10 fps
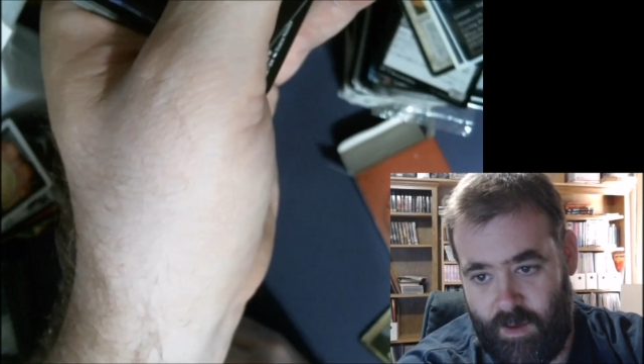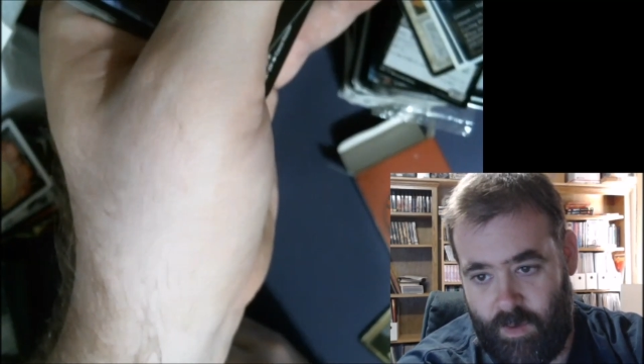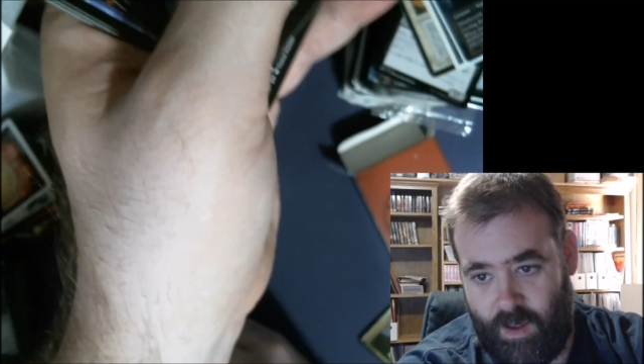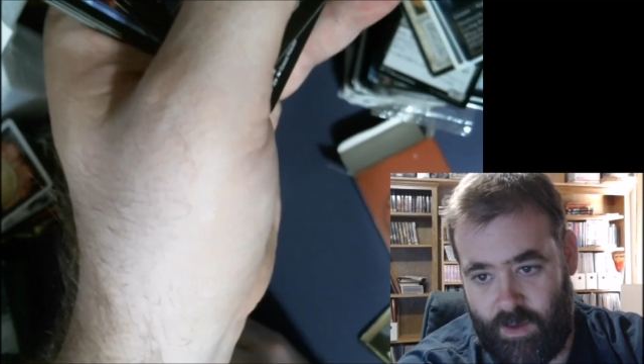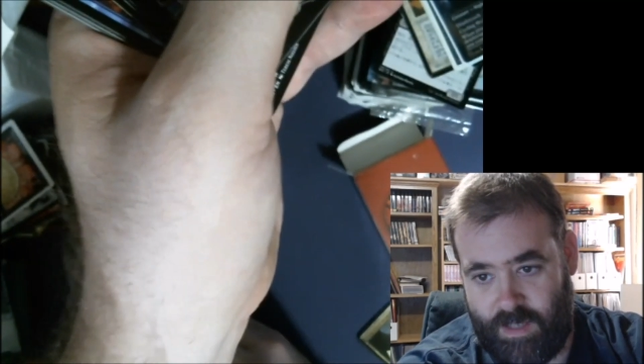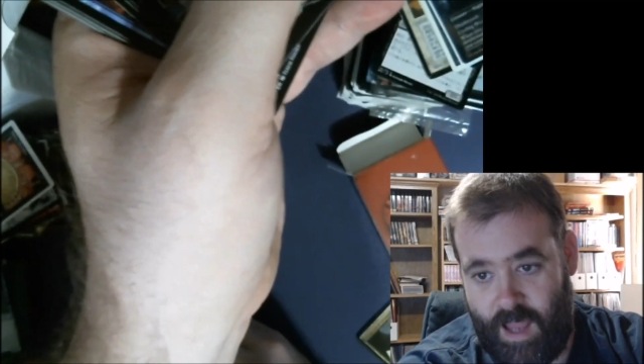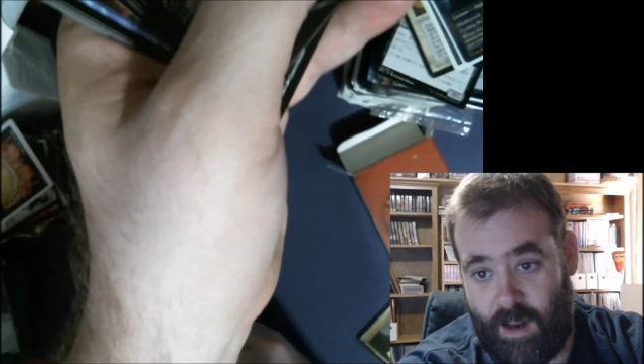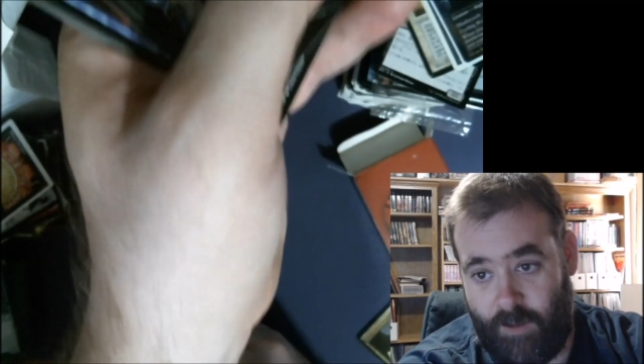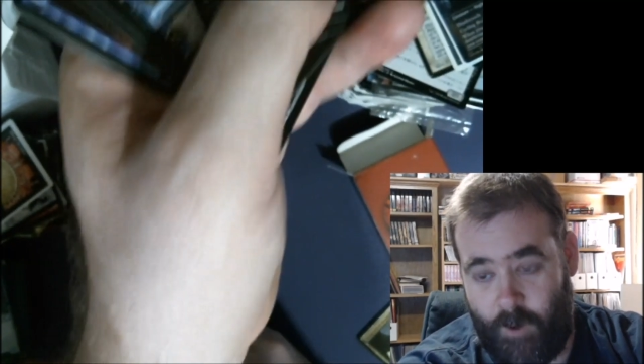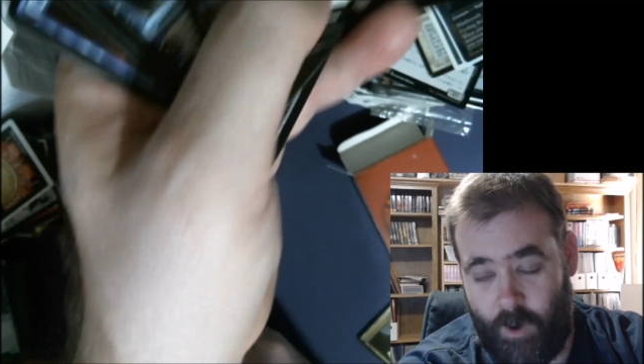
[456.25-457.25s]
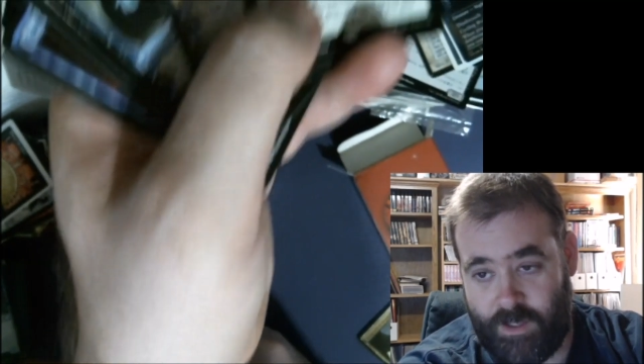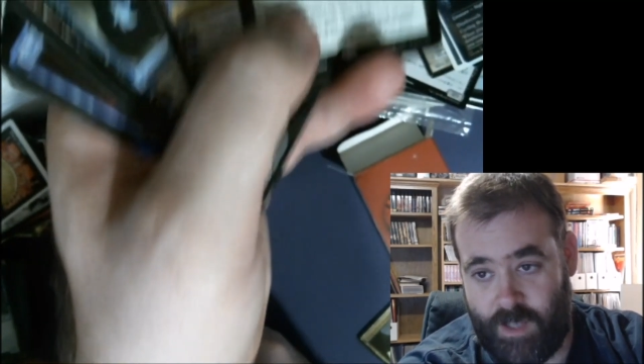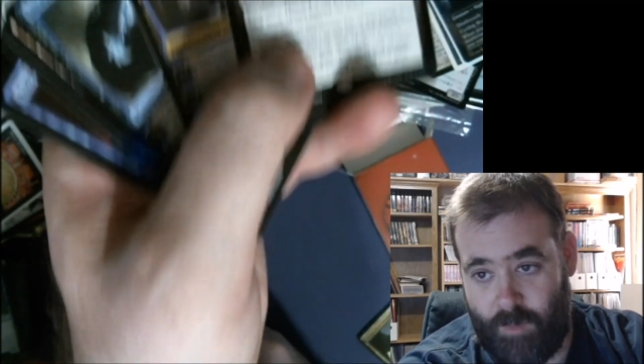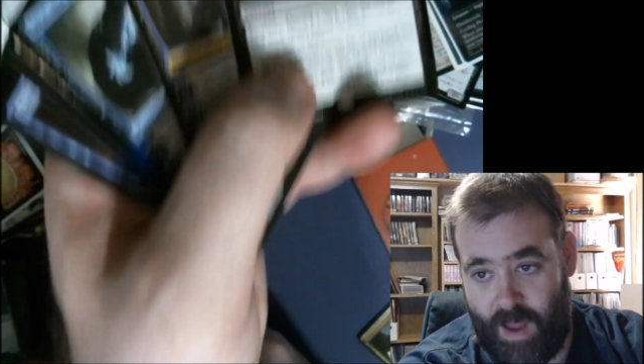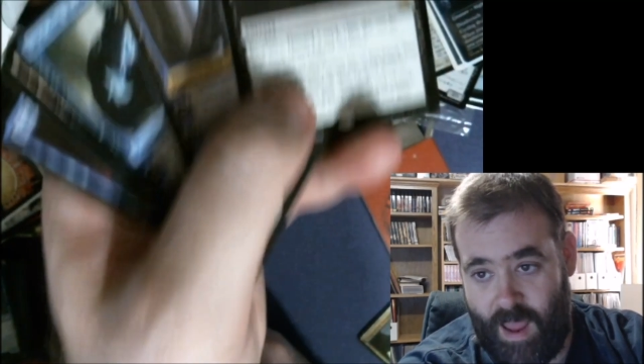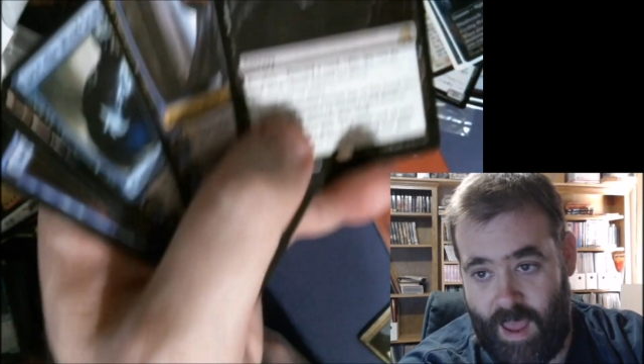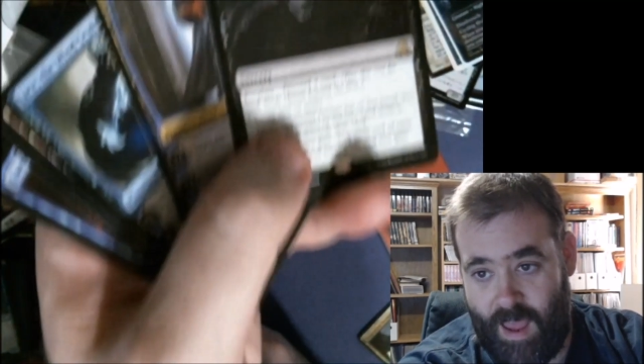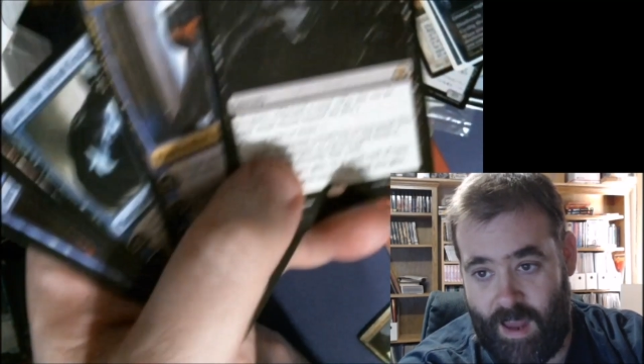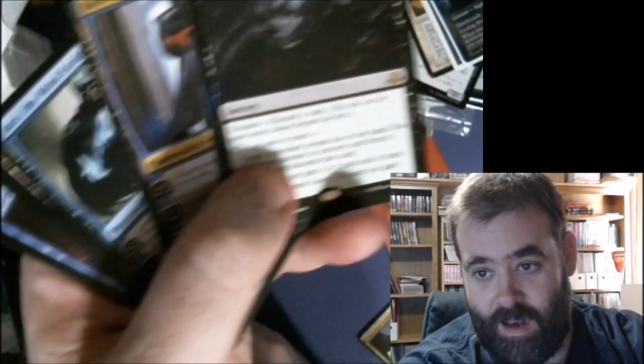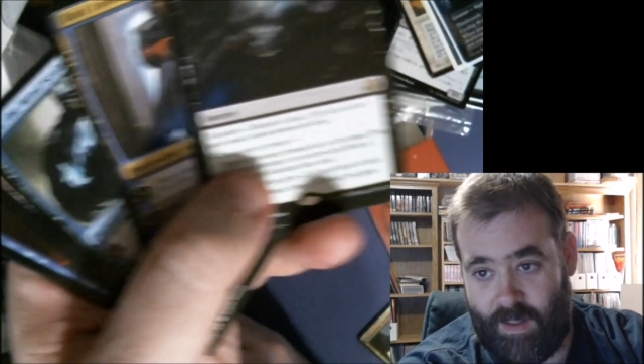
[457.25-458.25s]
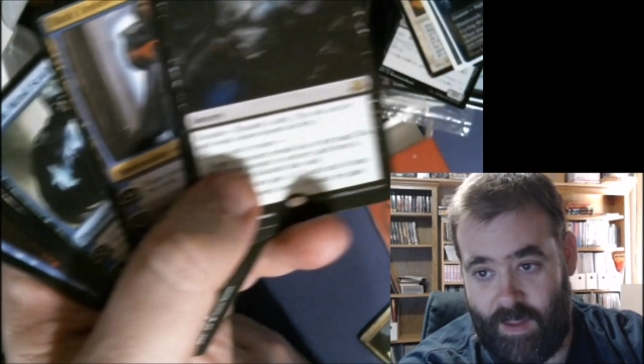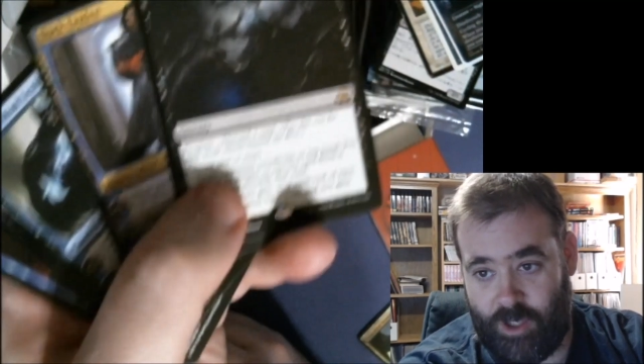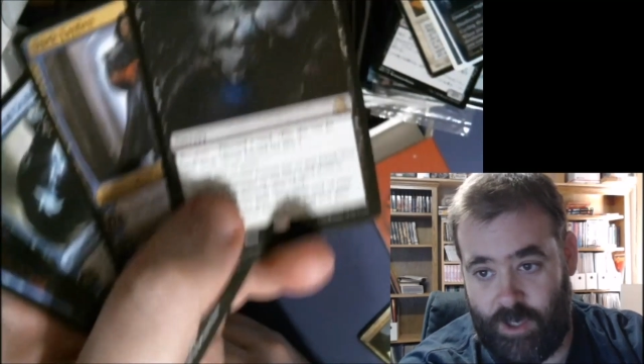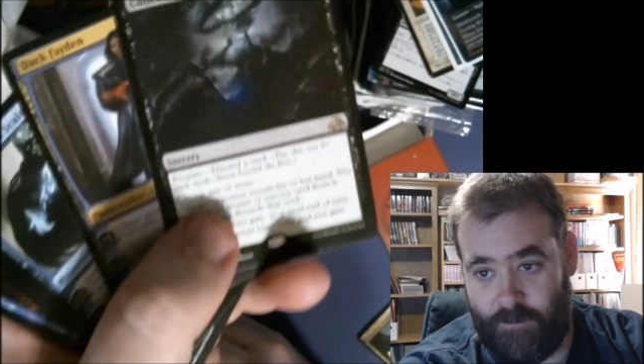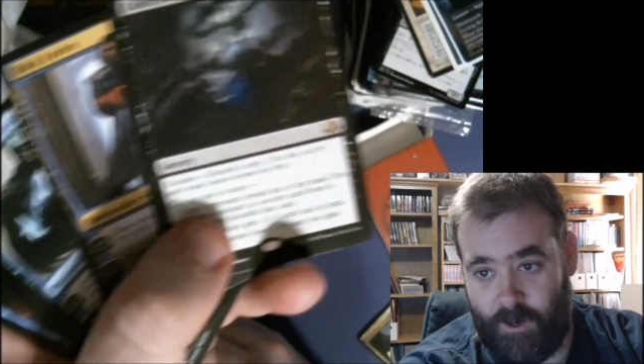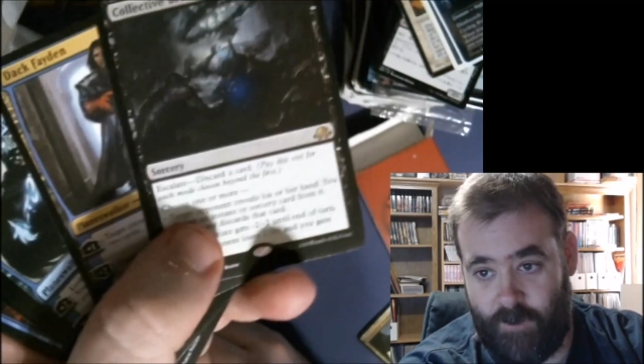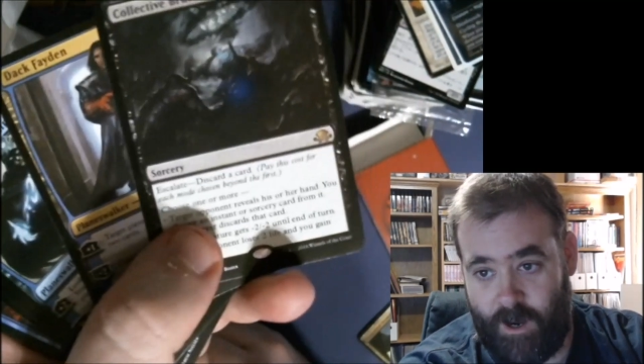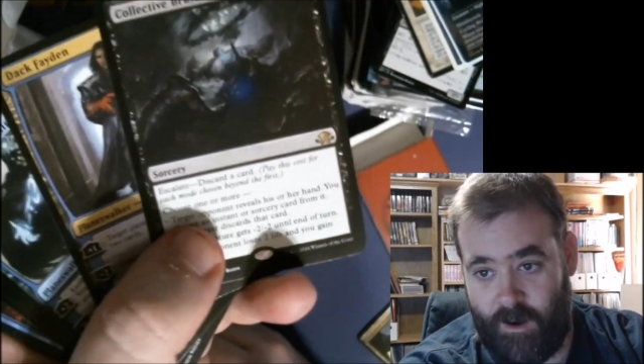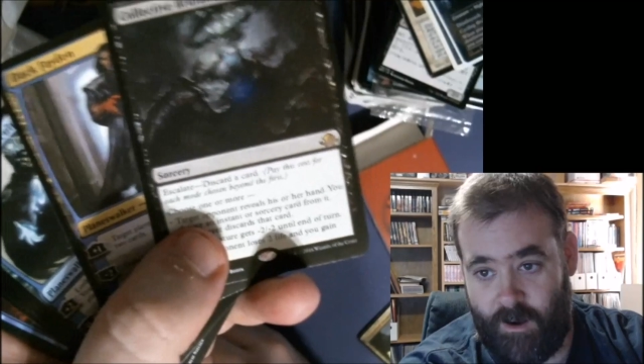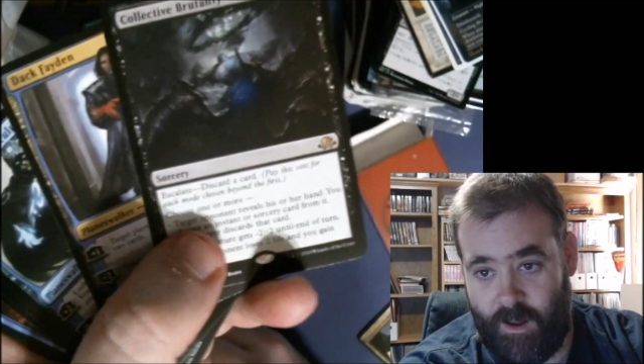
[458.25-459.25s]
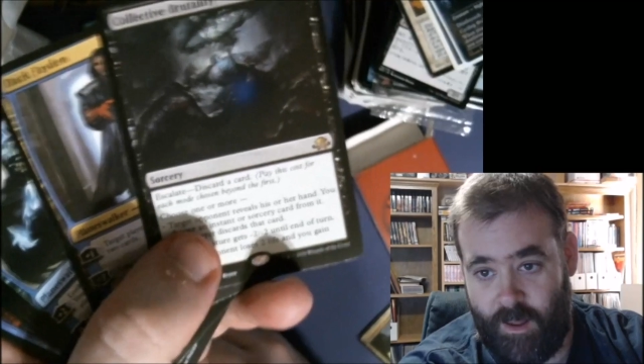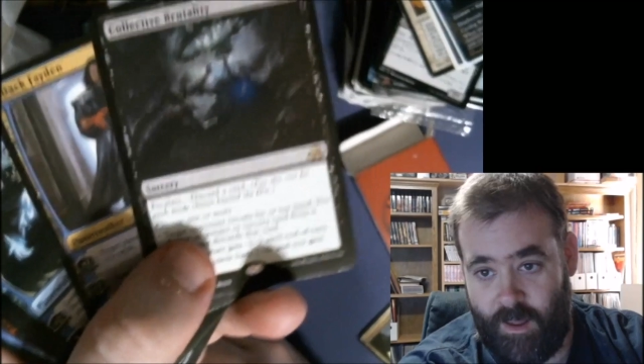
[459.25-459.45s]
There we go. So yeah, it'll focus on my hand, and I shift over here.